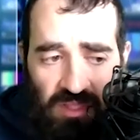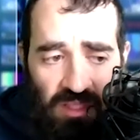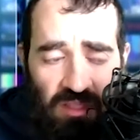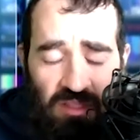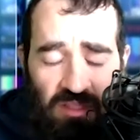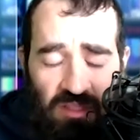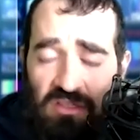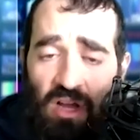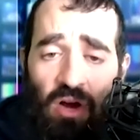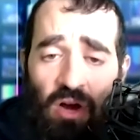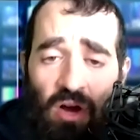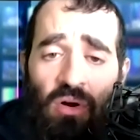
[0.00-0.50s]

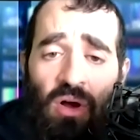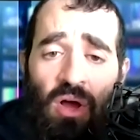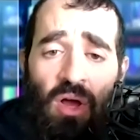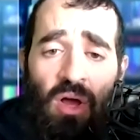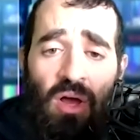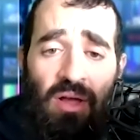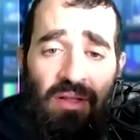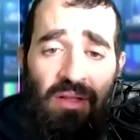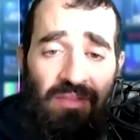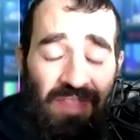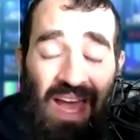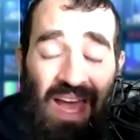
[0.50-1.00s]
So
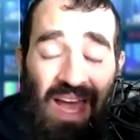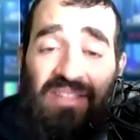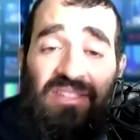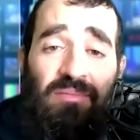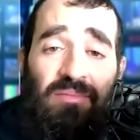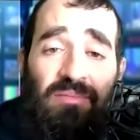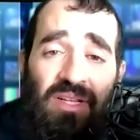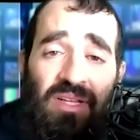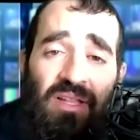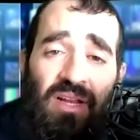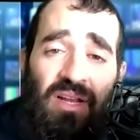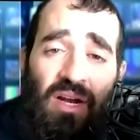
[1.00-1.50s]
that's
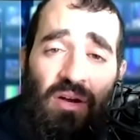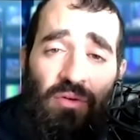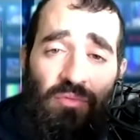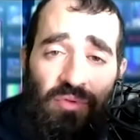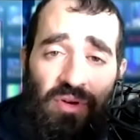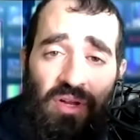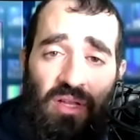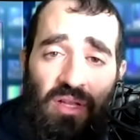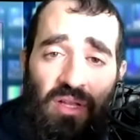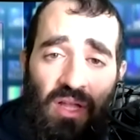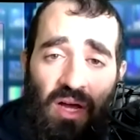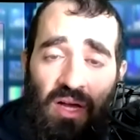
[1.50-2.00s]
something that I
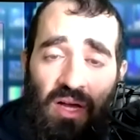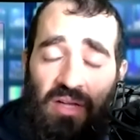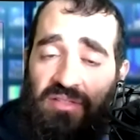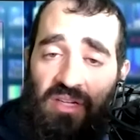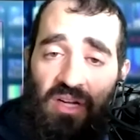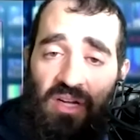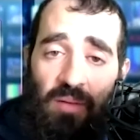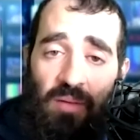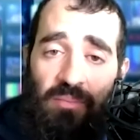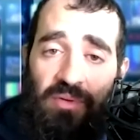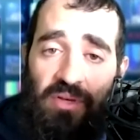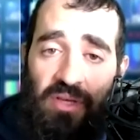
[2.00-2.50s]
realized a
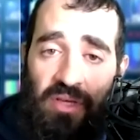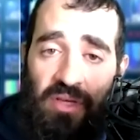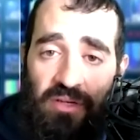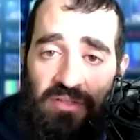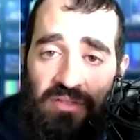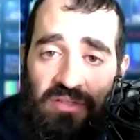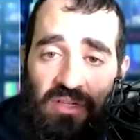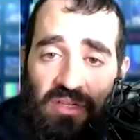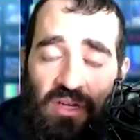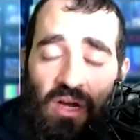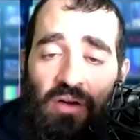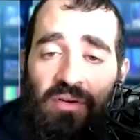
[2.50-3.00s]
couple years
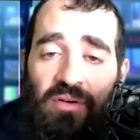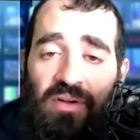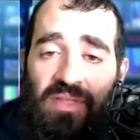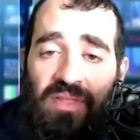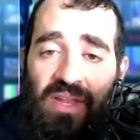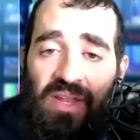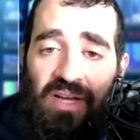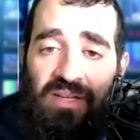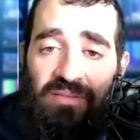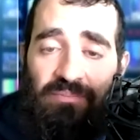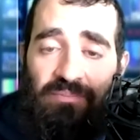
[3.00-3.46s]
ago. And then I